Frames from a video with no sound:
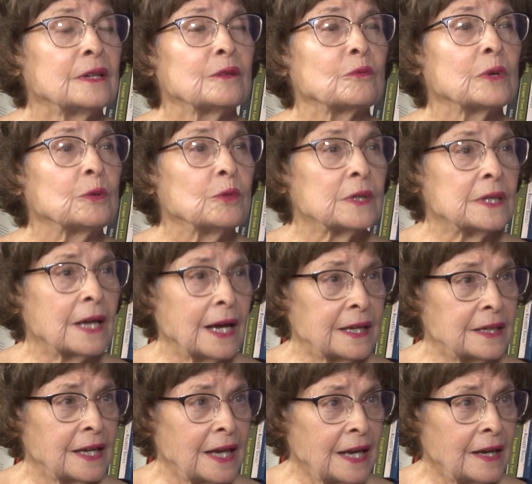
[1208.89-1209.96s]
we would
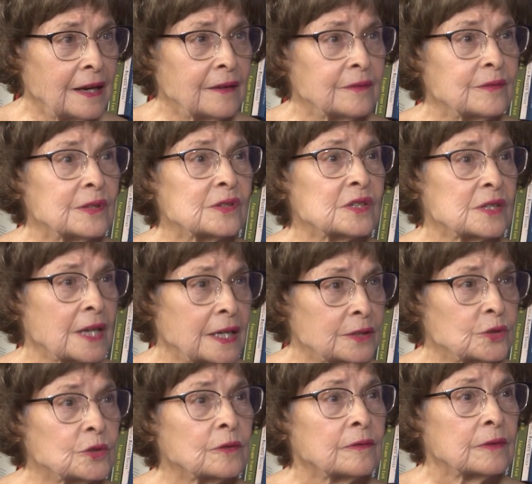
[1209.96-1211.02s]
not have the
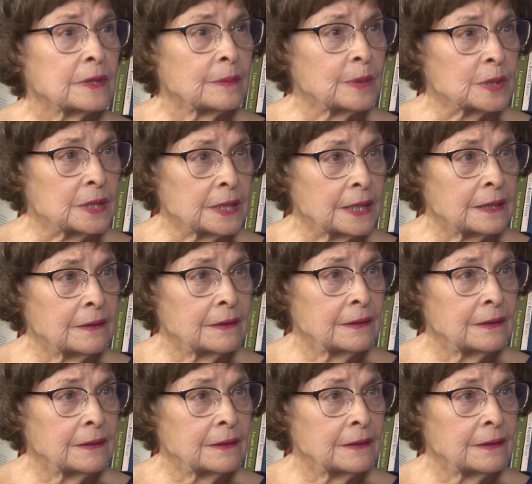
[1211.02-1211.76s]
Statue of Liberty.